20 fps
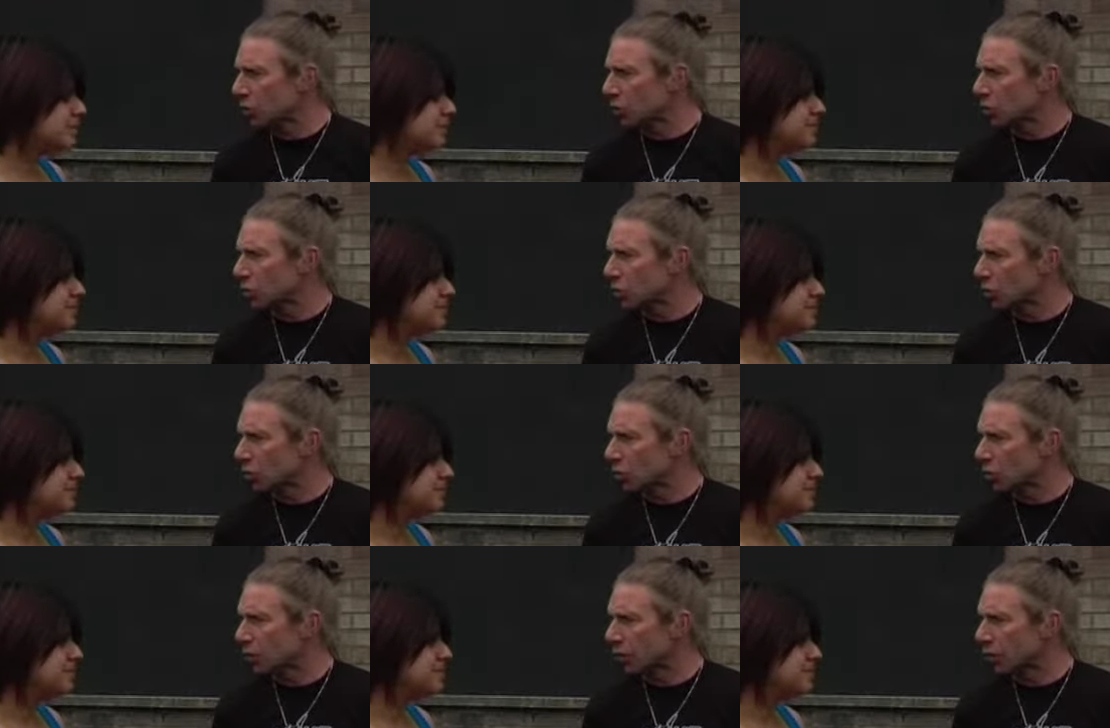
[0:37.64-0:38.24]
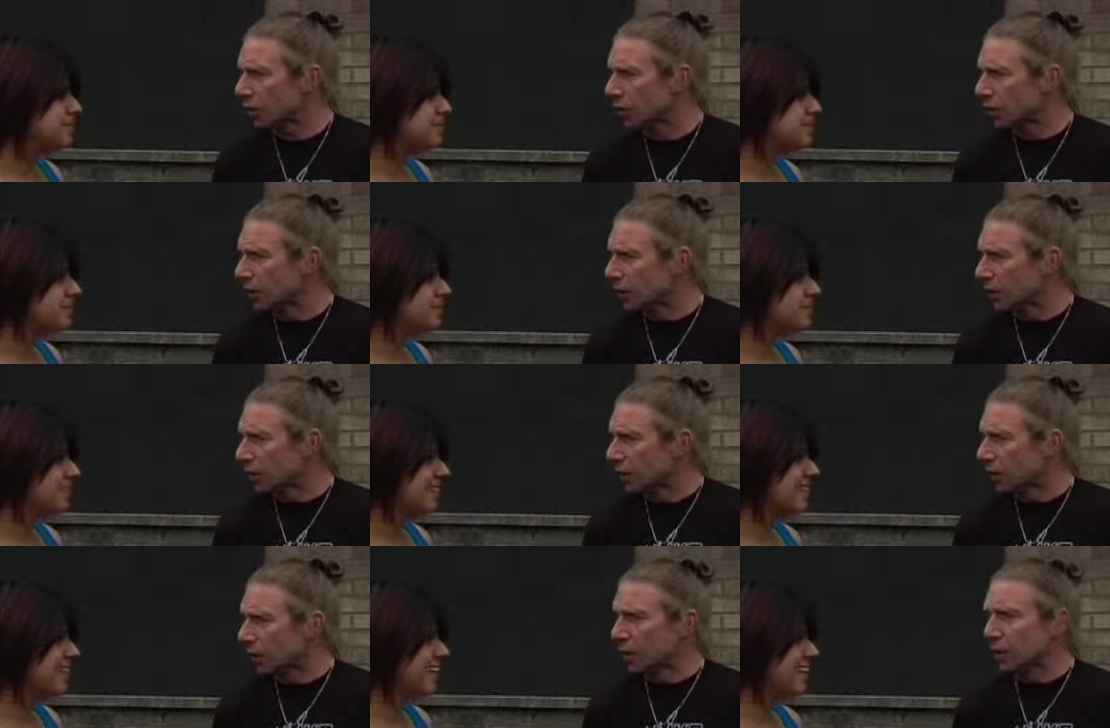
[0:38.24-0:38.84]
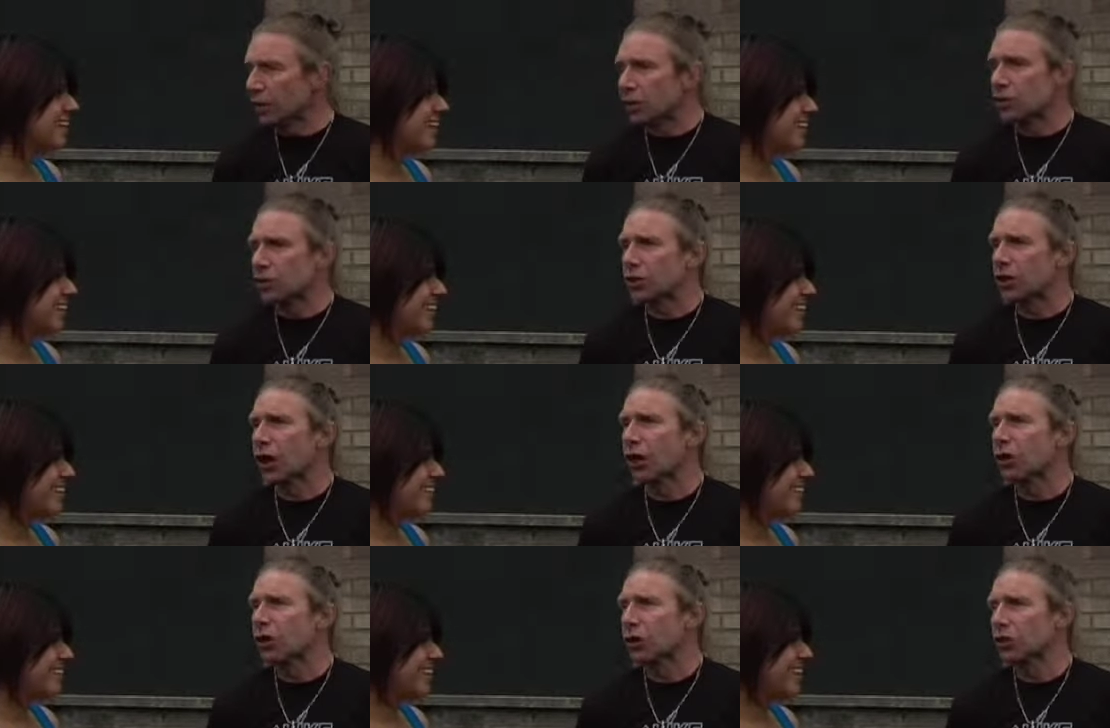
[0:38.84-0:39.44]
Speaker 1: we were squatting?
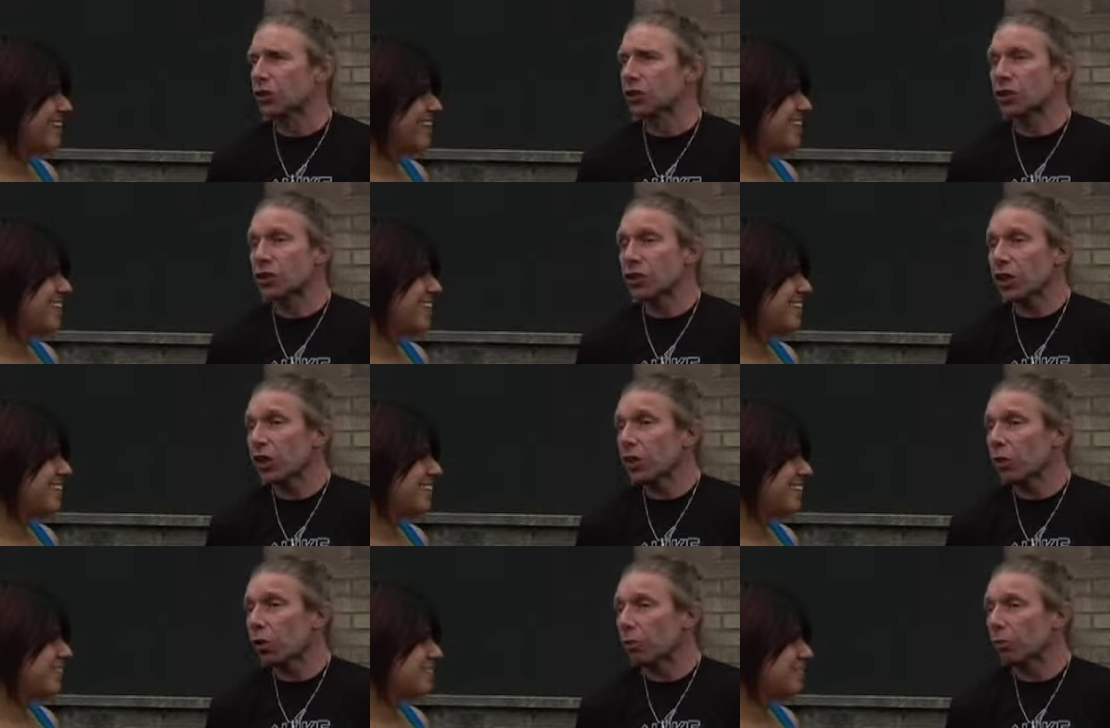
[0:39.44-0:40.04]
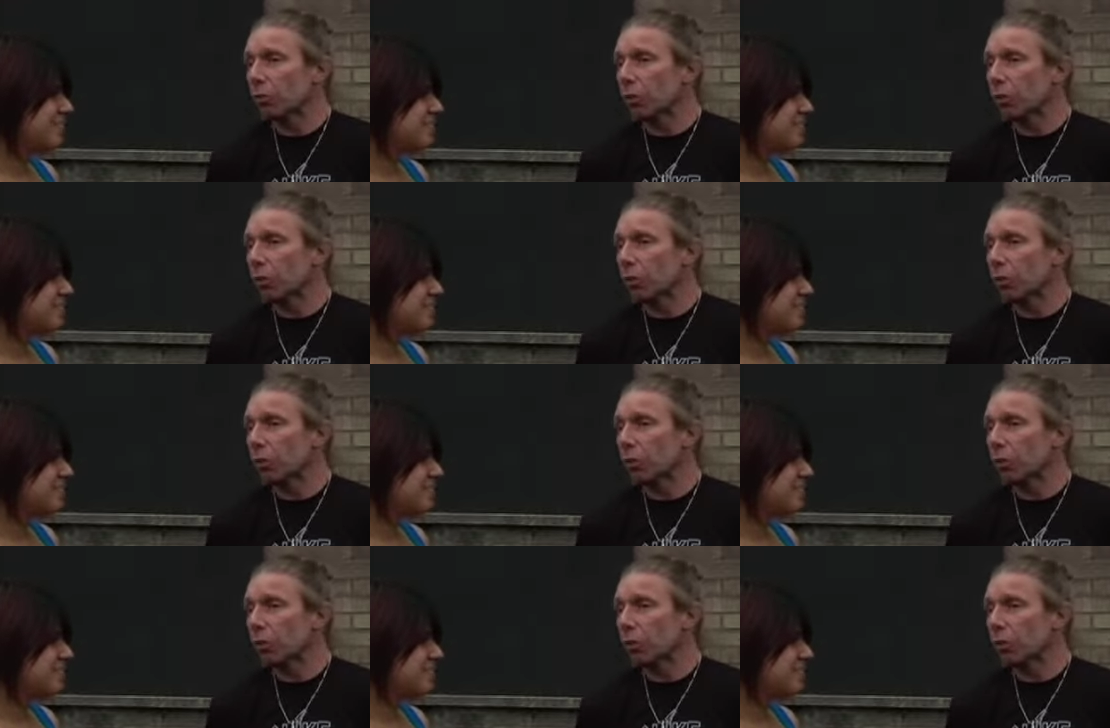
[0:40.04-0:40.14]
So I said, Yeah, not a